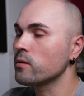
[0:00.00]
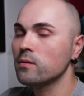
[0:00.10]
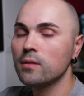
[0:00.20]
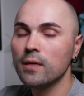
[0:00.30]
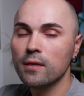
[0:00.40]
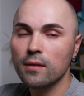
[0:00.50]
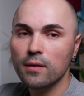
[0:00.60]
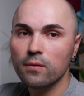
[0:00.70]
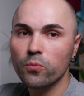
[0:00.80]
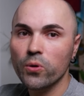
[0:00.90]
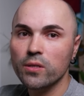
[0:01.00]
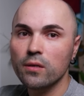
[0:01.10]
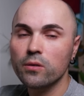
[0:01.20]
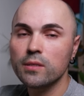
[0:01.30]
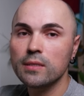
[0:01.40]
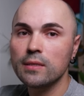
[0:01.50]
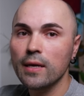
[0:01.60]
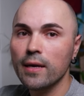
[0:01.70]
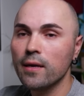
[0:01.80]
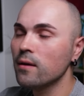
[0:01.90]
it's a
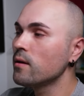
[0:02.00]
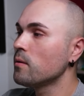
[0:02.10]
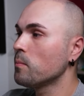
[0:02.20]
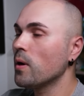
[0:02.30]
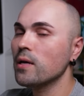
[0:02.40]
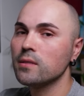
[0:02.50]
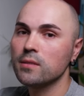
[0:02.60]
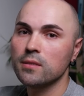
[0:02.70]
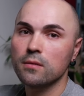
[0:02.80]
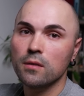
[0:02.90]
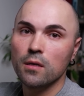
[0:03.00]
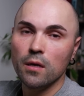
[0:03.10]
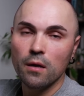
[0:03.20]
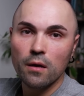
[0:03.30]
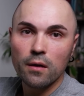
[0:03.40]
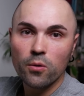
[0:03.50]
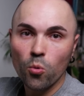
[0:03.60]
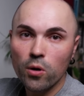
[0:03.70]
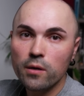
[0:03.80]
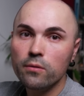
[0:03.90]
day, month,
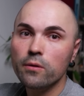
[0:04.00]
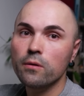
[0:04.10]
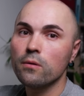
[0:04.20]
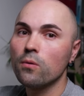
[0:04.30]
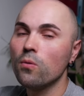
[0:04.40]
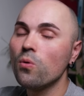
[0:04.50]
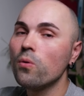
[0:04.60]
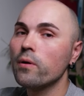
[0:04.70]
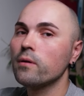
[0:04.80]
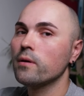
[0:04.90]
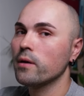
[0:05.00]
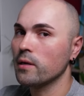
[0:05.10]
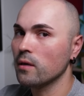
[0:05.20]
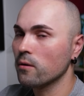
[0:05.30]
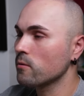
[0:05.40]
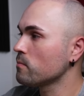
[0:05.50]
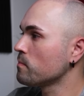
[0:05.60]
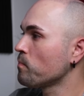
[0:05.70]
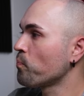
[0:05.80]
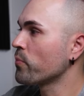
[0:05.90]
quarter, or a year.
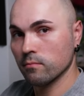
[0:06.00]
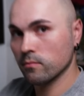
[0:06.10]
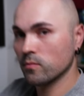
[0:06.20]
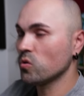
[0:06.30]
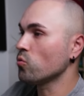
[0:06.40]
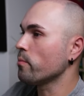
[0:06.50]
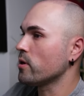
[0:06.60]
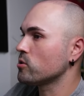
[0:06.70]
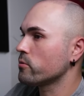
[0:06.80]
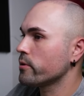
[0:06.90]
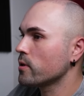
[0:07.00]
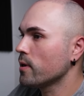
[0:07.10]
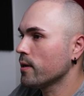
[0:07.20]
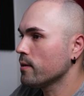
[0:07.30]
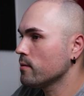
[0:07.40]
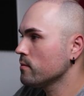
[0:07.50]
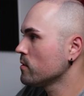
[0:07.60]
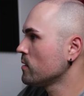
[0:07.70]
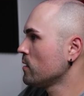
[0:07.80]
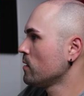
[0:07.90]
New measure again.
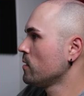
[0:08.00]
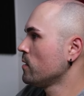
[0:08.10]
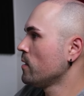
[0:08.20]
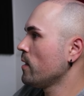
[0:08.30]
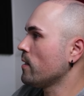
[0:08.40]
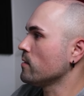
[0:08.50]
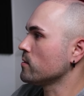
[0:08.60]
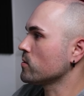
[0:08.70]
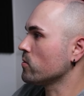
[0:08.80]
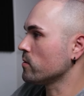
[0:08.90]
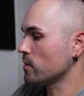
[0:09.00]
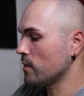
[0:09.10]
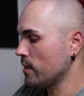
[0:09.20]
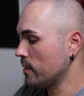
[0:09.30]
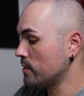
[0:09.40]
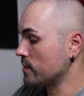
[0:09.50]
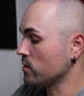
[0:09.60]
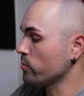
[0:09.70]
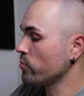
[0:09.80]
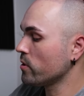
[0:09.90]
Let's call it dates
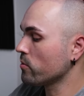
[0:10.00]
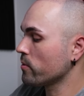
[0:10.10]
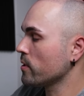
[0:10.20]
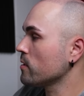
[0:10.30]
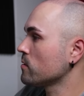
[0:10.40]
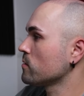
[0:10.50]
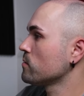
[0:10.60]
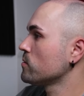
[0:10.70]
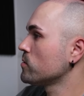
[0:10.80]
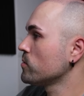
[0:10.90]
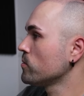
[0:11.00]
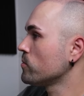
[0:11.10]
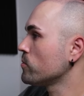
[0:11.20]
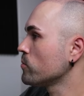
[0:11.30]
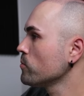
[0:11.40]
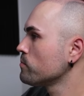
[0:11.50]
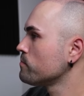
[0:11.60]
and period 2.